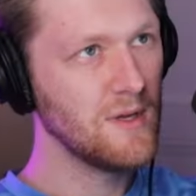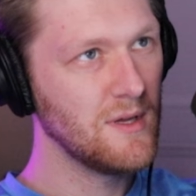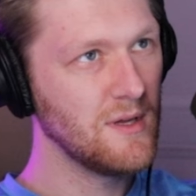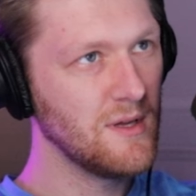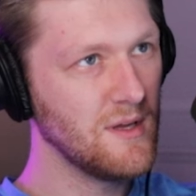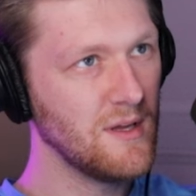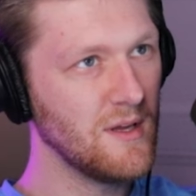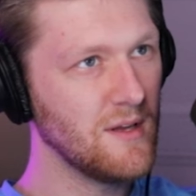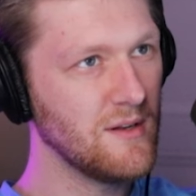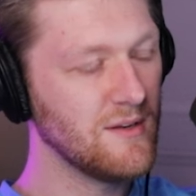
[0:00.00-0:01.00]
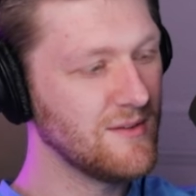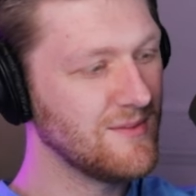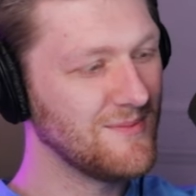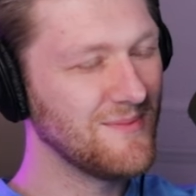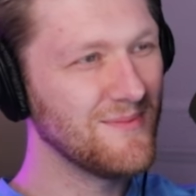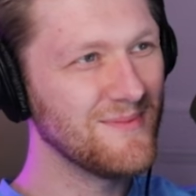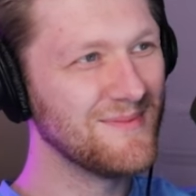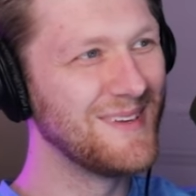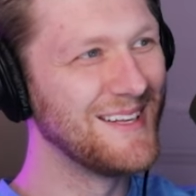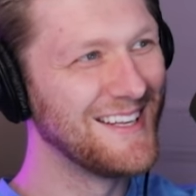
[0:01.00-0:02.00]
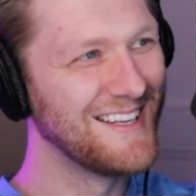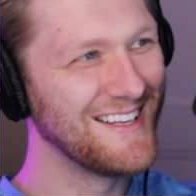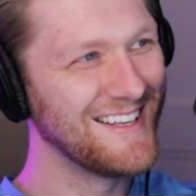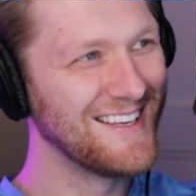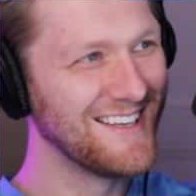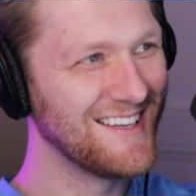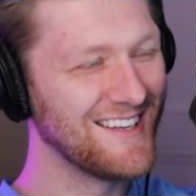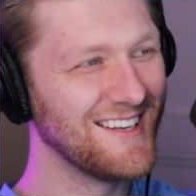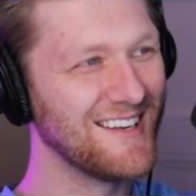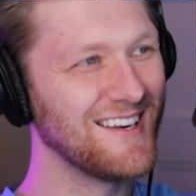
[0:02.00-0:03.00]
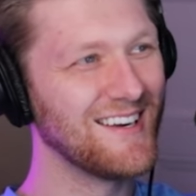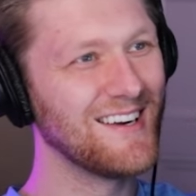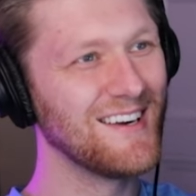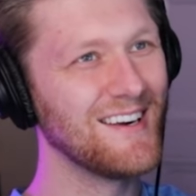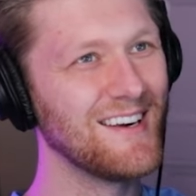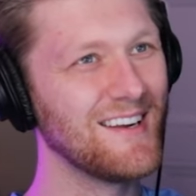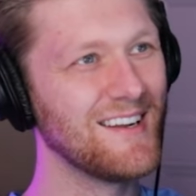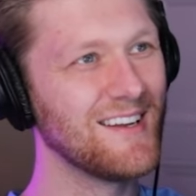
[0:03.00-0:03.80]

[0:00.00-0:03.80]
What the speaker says: No words are spoken by the person on screen.